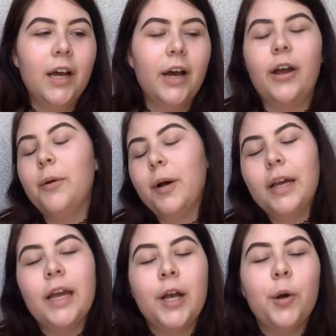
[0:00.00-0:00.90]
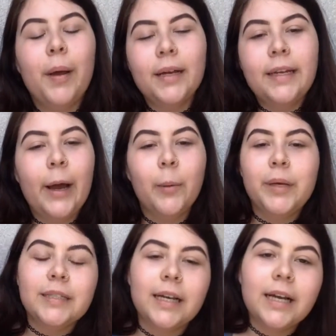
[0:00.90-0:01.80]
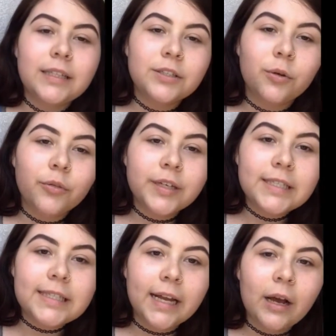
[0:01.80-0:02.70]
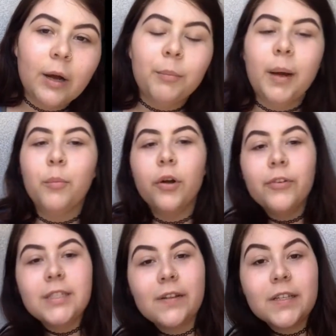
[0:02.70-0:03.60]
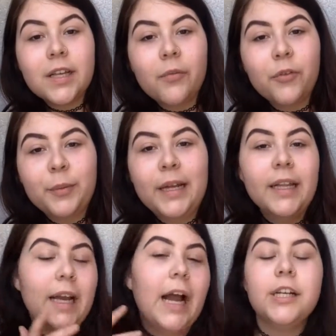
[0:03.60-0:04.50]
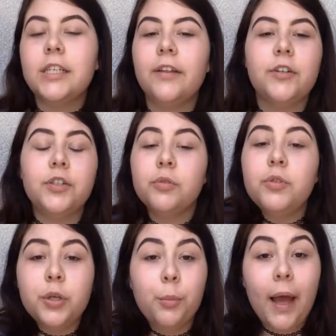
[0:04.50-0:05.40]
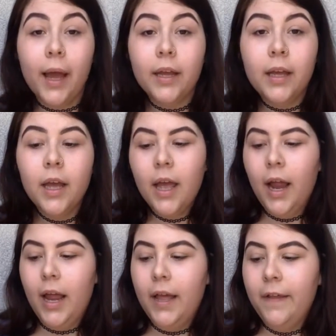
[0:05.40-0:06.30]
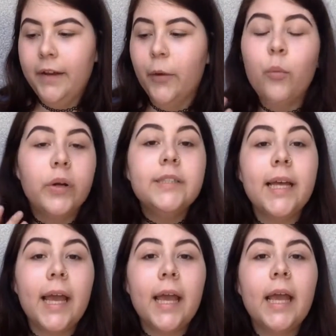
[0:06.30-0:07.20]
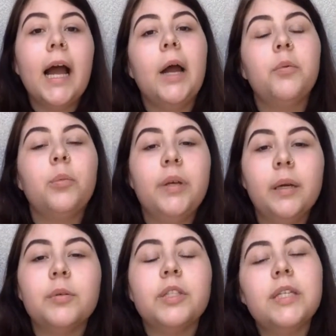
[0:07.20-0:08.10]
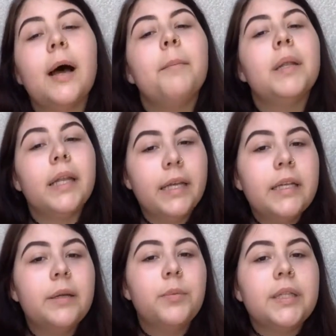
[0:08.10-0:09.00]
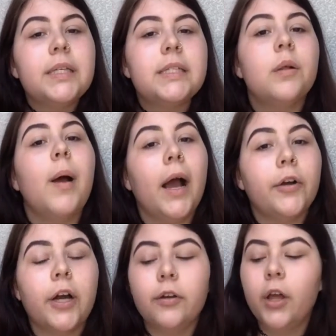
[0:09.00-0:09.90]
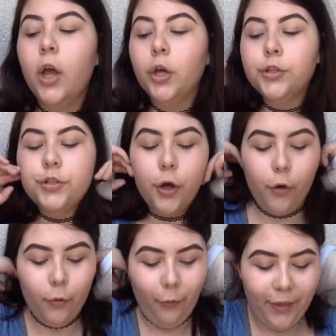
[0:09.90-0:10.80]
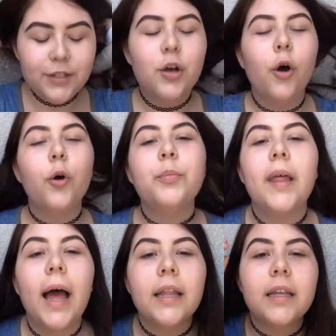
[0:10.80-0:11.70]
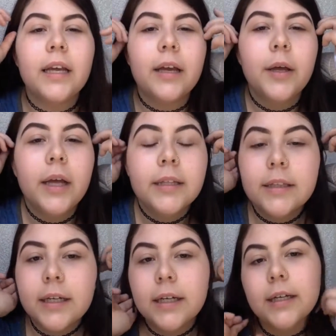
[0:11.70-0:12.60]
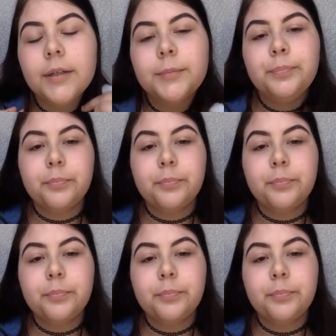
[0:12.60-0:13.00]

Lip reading: okay, well I can't go back now because I got this whole thing set up. My boyfriend set this up for me. Like there's no turning back. And one day I will be able to not blend in with this in the background. So let's hope that like the